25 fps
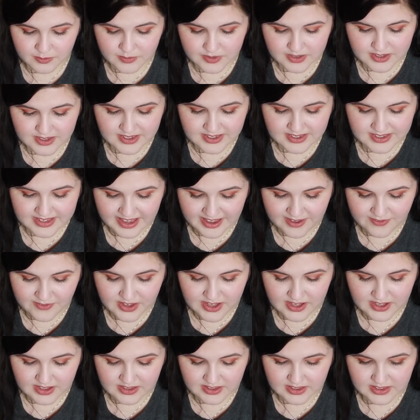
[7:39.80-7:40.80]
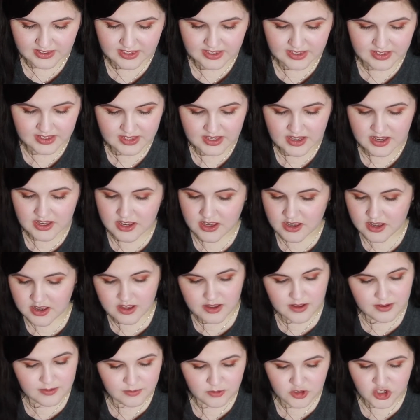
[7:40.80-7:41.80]
savings
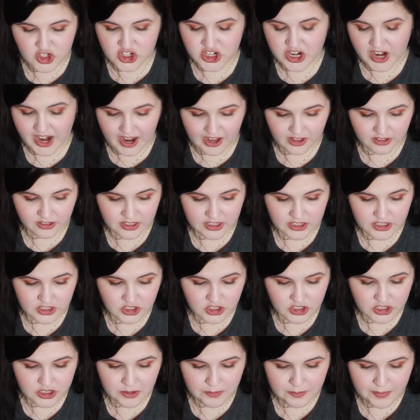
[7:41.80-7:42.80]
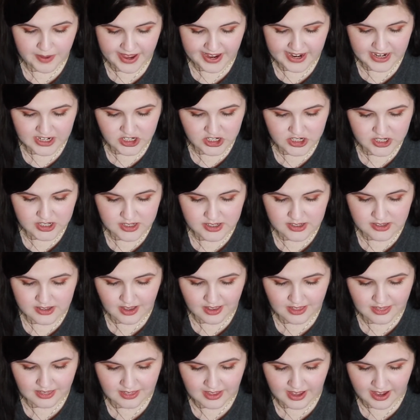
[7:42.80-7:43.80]
challenge pages
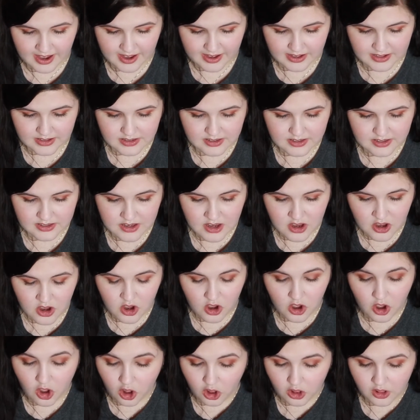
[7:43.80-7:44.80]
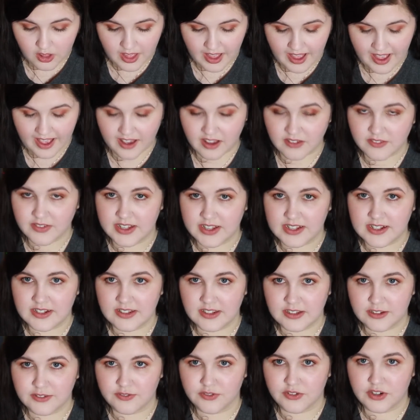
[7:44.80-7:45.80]
that all have a
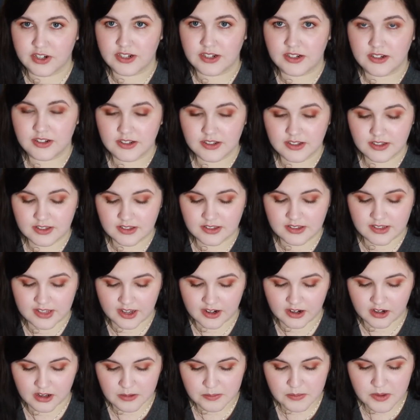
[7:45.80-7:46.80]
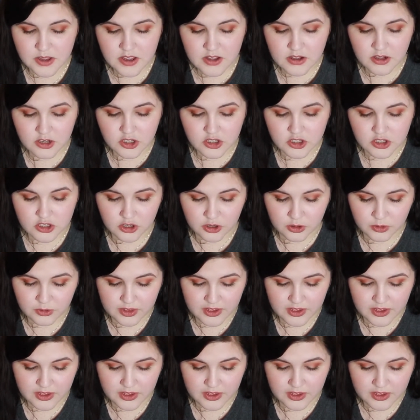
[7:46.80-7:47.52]
different setup. So